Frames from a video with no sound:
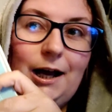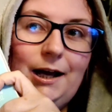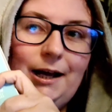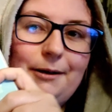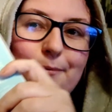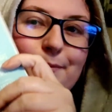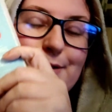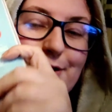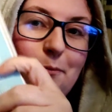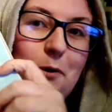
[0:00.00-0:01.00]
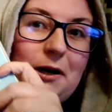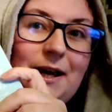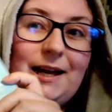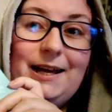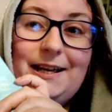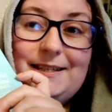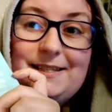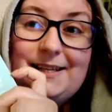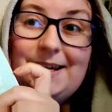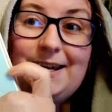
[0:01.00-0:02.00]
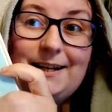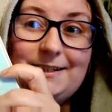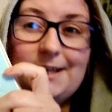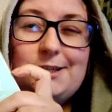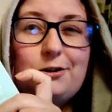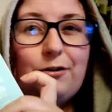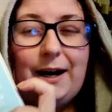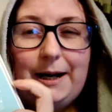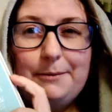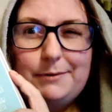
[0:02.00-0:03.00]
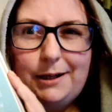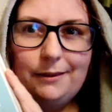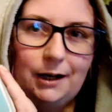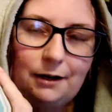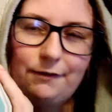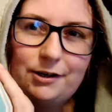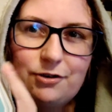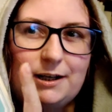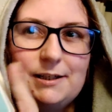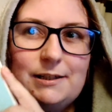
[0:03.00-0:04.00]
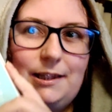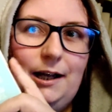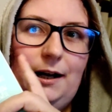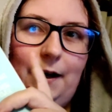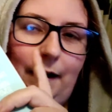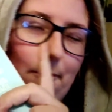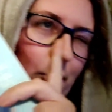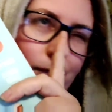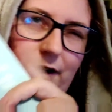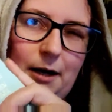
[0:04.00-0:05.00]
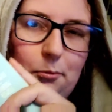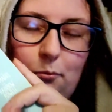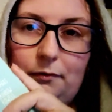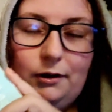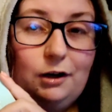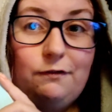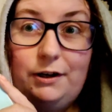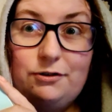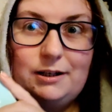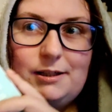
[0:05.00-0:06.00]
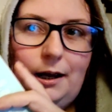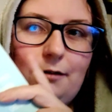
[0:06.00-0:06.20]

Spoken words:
someone has described the love interest that, like, I'm not vibing with the love interest.